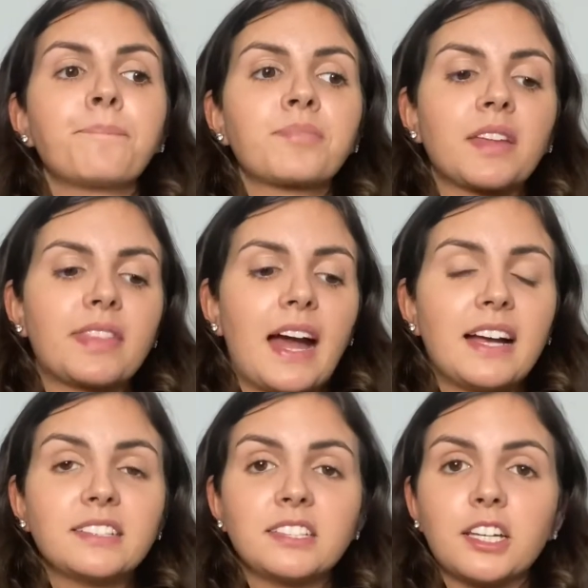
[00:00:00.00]
That
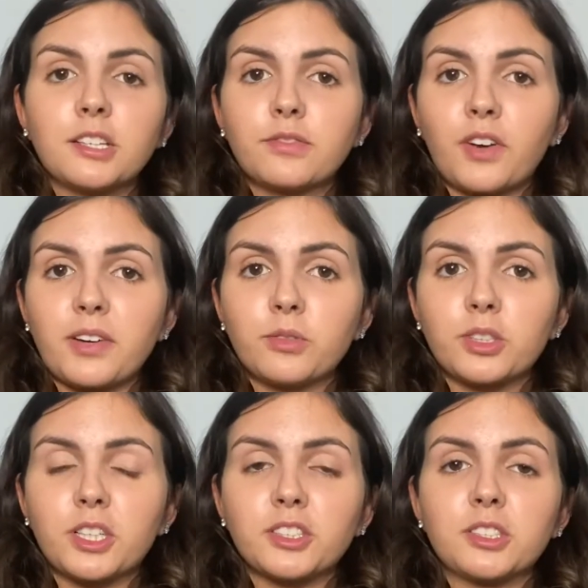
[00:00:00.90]
is another fun roller
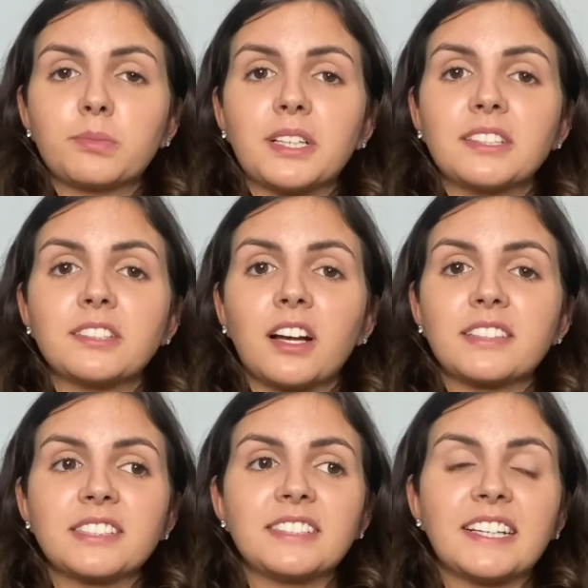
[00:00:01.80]
coaster, but it's not
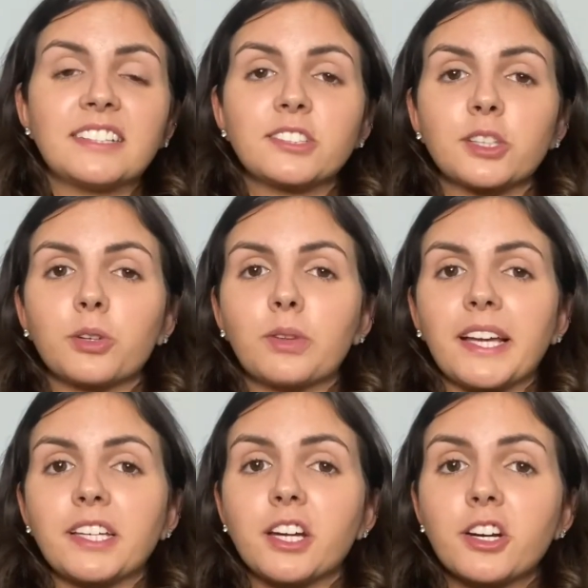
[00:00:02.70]
as intense. So
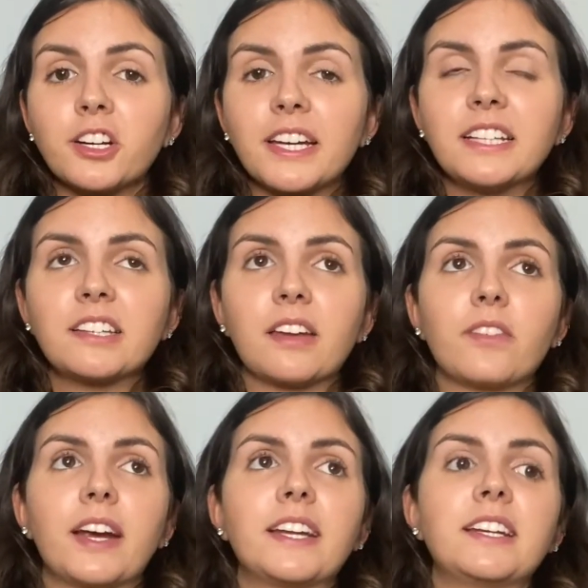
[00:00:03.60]
like younger kids can
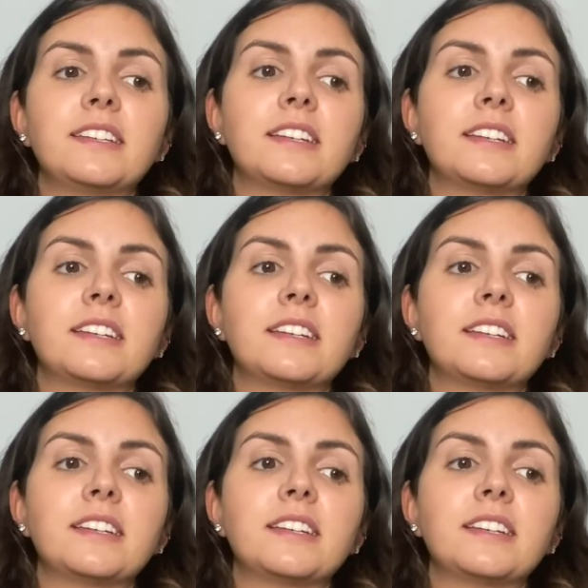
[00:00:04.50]
ride it.